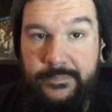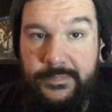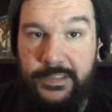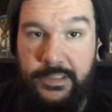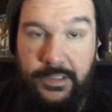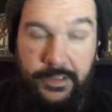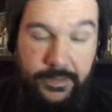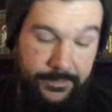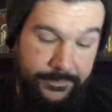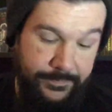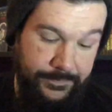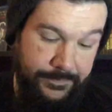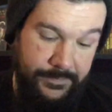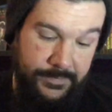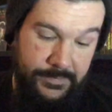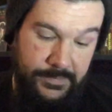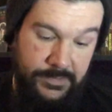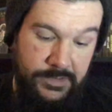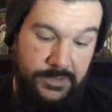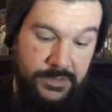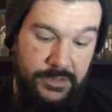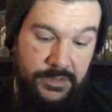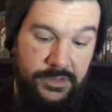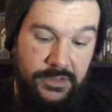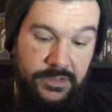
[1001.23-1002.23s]
So,
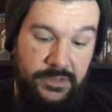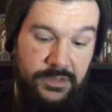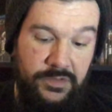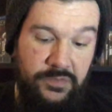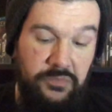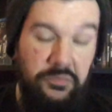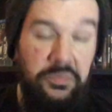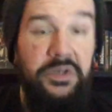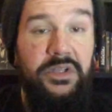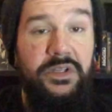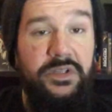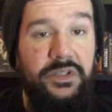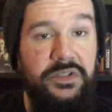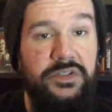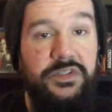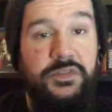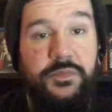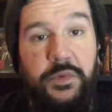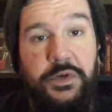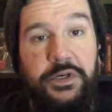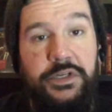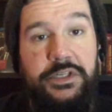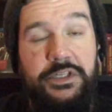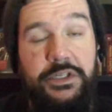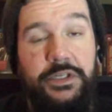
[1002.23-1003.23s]
but it looks
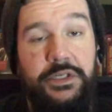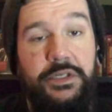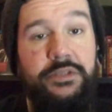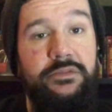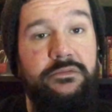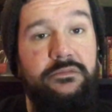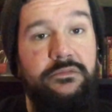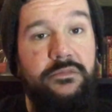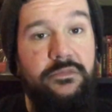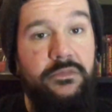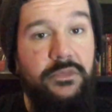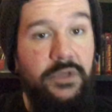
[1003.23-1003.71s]
pretty good.